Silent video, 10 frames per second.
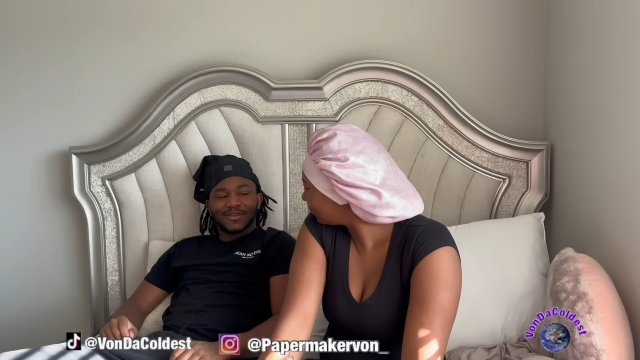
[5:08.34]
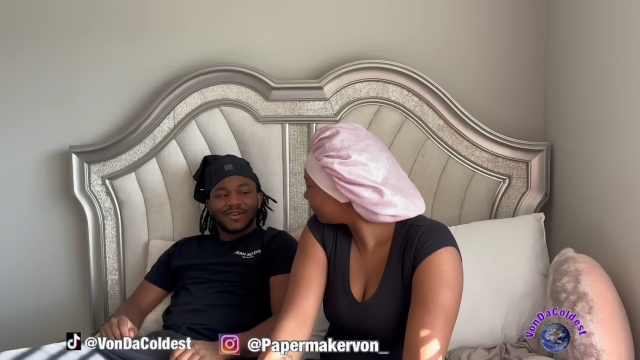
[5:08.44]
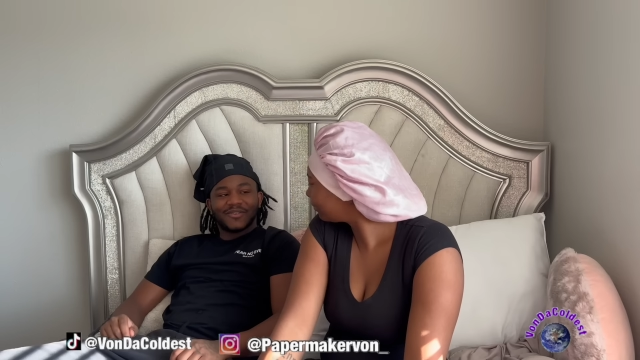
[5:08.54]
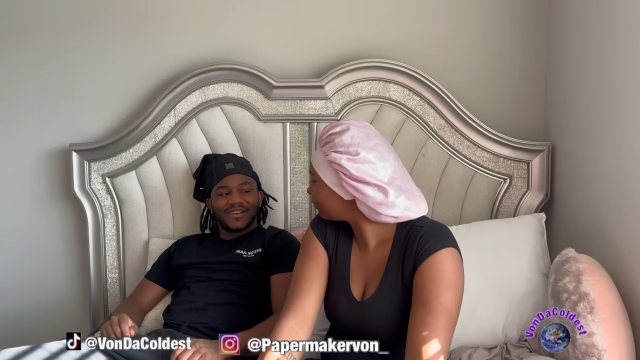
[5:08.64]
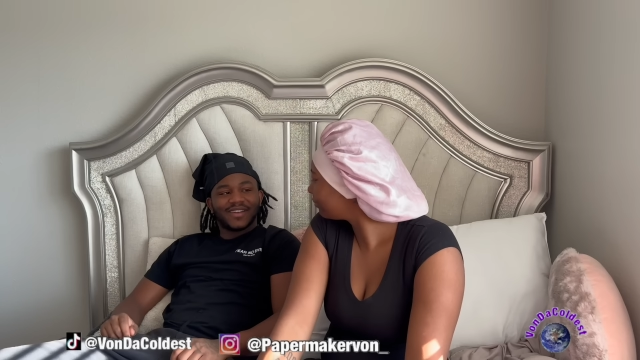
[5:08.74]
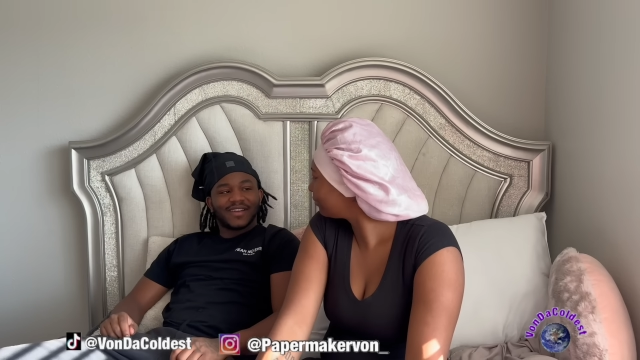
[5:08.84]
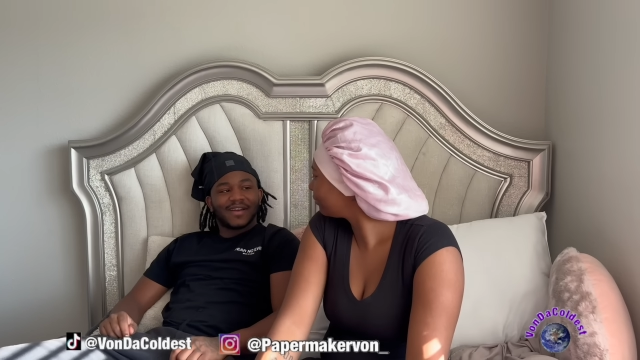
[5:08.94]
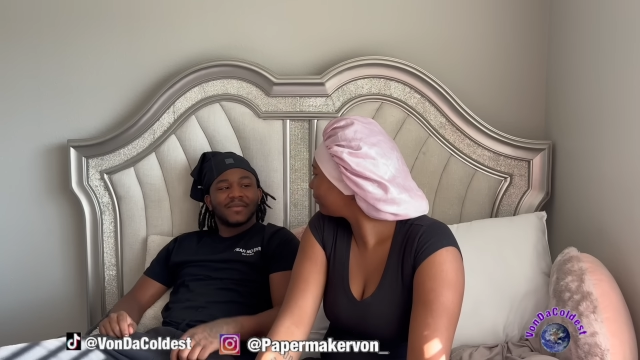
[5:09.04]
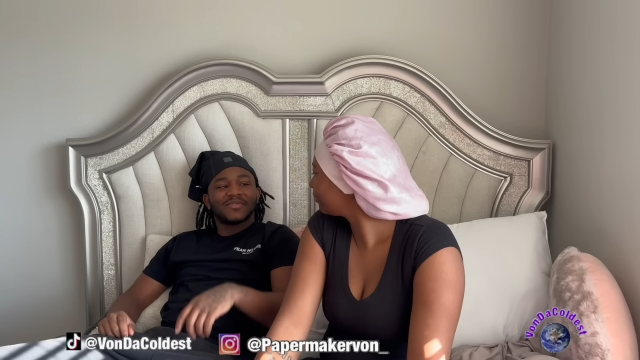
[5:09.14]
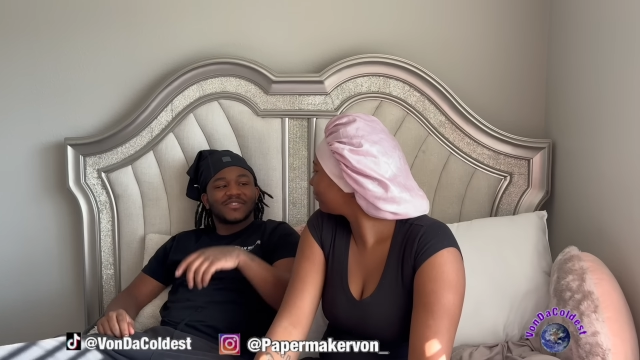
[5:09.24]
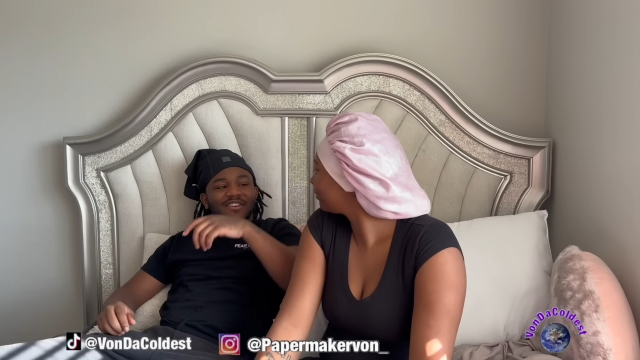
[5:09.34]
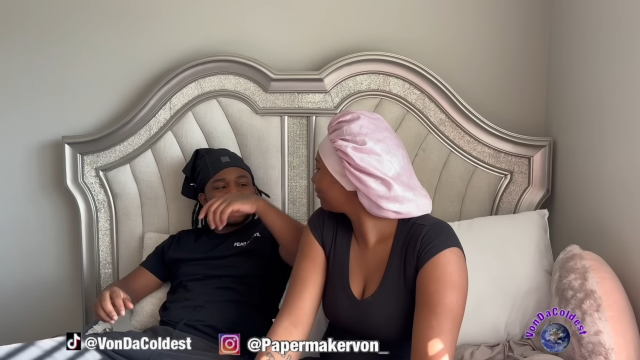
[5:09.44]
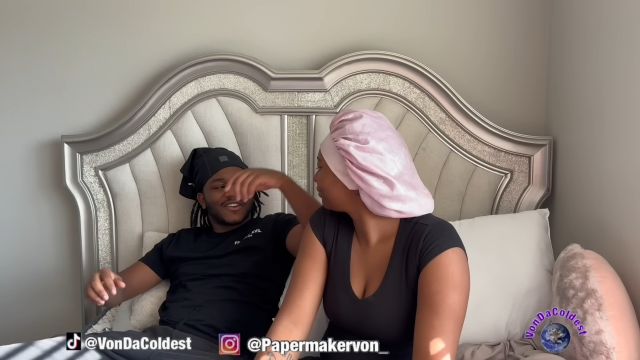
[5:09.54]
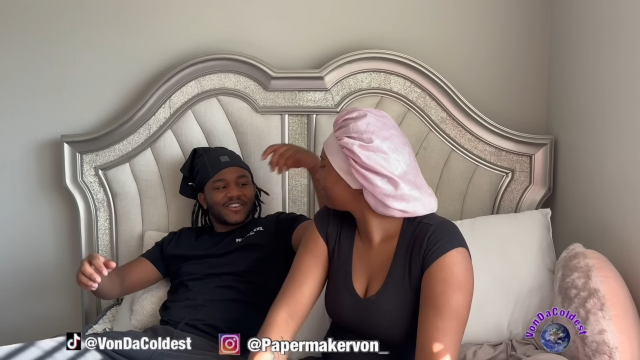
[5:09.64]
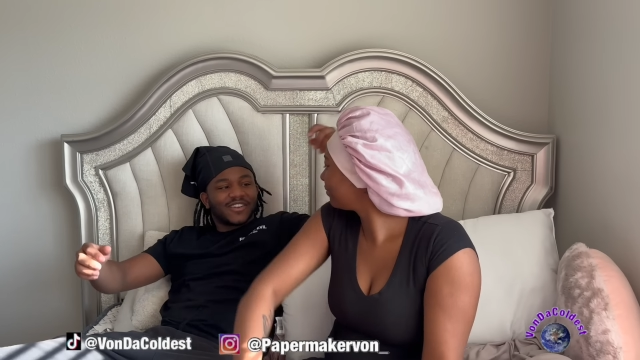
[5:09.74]
No way. I'm
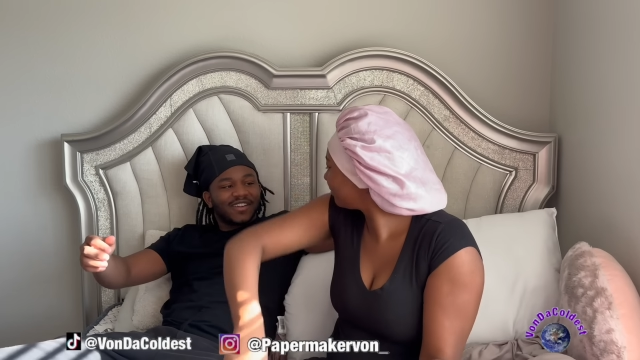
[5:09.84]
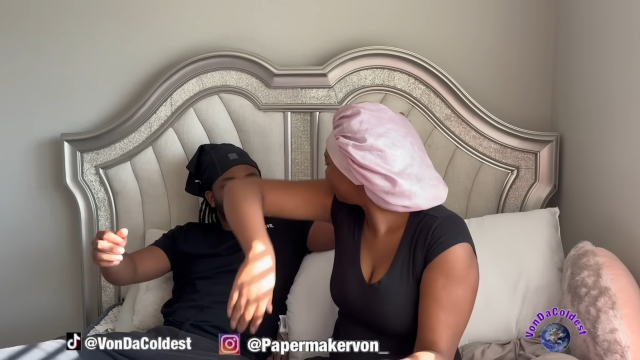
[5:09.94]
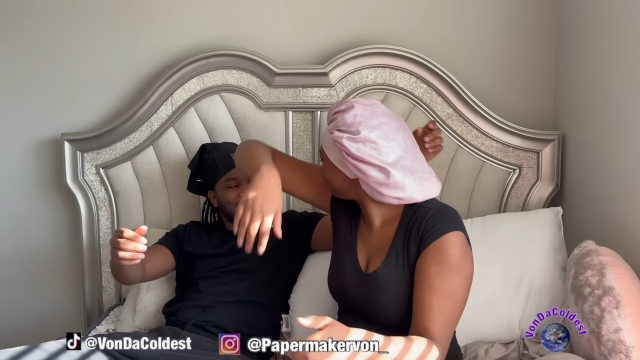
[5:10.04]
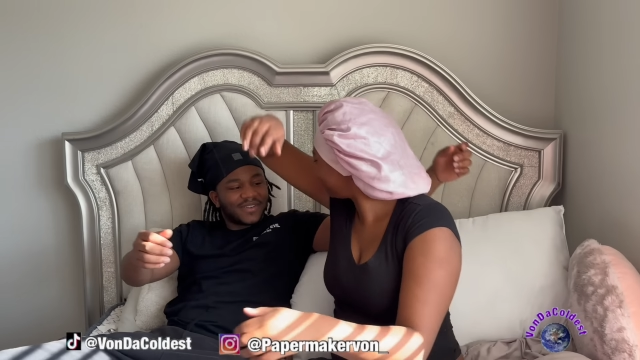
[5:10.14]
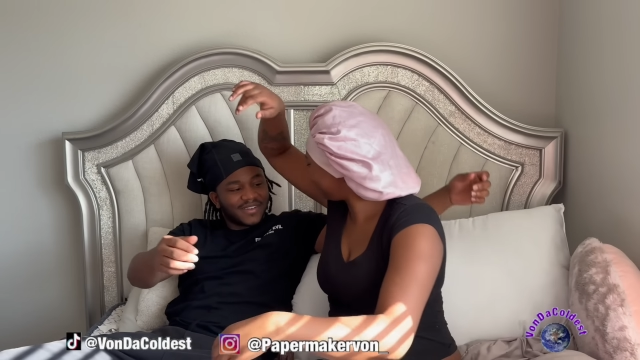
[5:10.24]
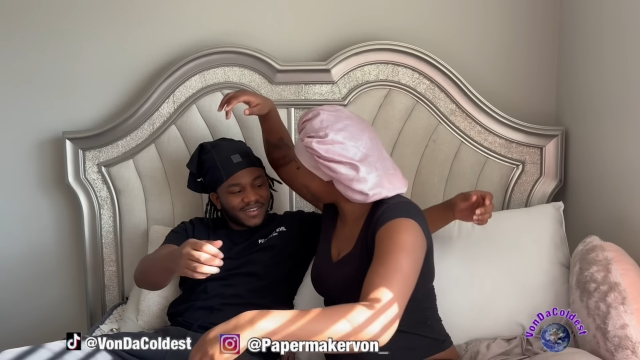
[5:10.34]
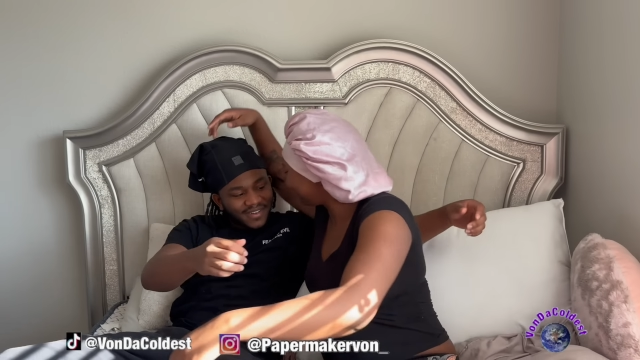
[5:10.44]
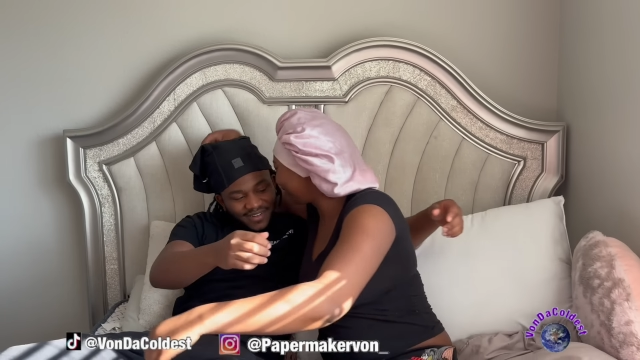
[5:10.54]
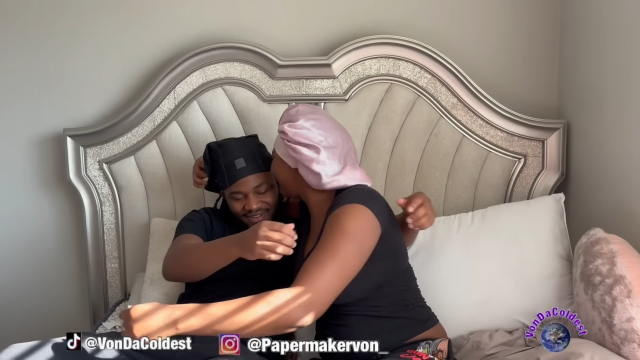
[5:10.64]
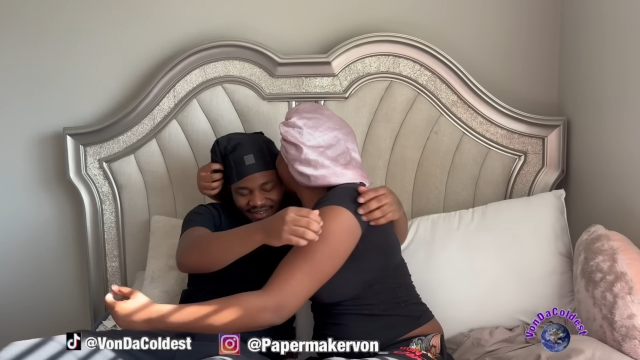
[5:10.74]
sorry. Give me a hug.